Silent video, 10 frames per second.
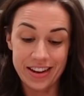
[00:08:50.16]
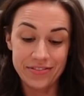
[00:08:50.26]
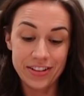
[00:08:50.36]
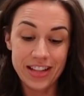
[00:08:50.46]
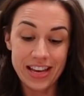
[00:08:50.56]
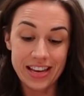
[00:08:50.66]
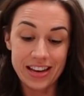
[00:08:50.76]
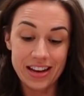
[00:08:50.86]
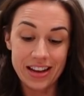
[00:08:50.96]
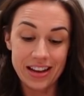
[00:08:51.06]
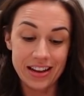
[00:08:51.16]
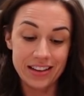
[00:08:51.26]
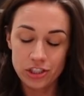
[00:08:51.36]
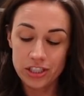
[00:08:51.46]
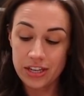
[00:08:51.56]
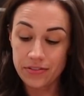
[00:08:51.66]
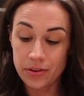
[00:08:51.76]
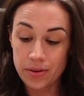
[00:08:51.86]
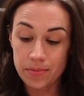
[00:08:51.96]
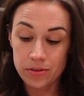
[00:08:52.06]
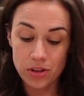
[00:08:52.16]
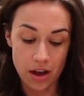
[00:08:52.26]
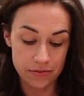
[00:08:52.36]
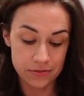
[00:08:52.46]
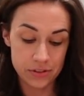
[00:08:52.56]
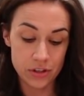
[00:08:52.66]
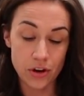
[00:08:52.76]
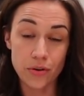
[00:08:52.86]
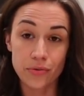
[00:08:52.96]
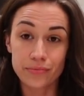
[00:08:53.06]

I feel like uh, she definitely ripped those off, so